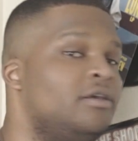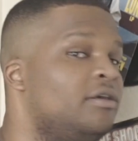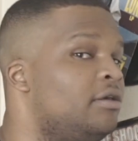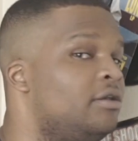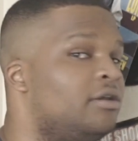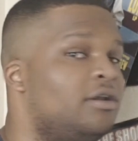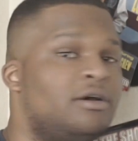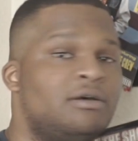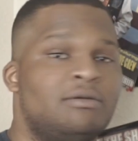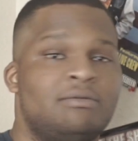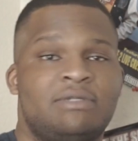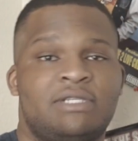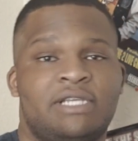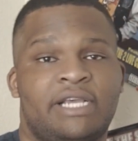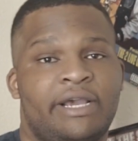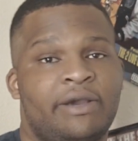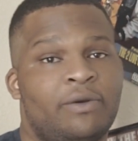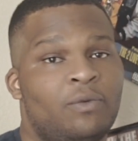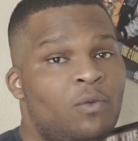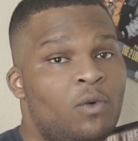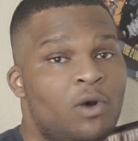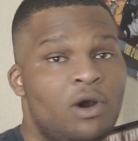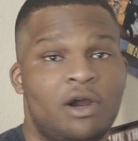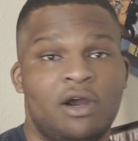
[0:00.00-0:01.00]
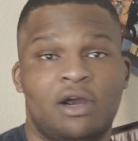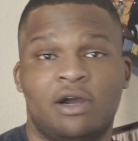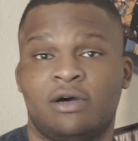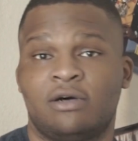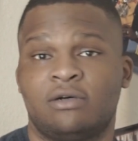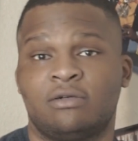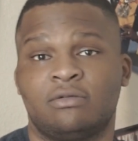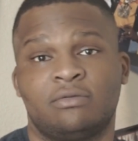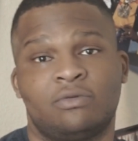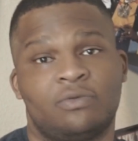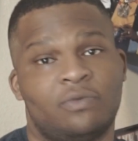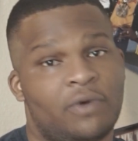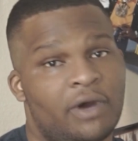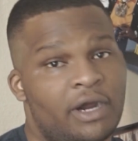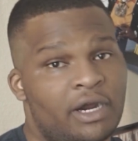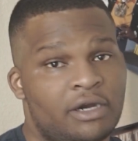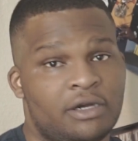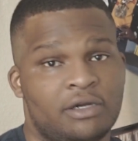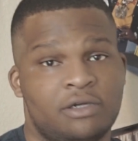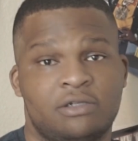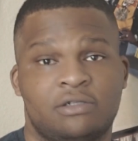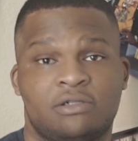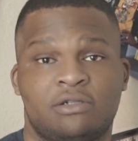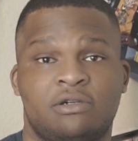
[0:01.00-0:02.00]
you know what I'm saying? World
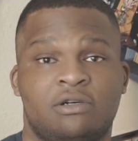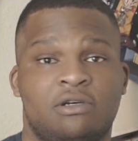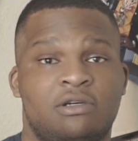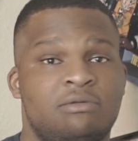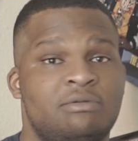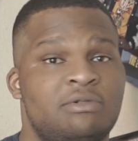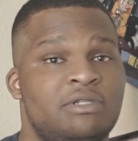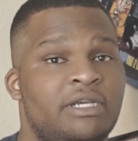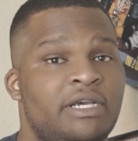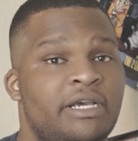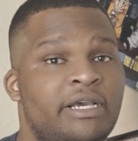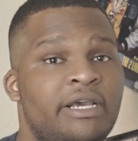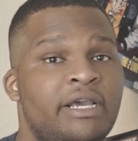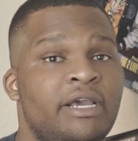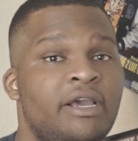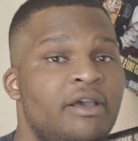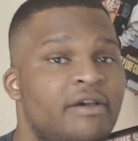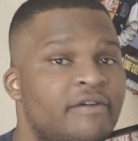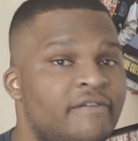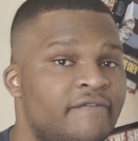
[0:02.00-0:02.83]
Records. You know what I'm saying?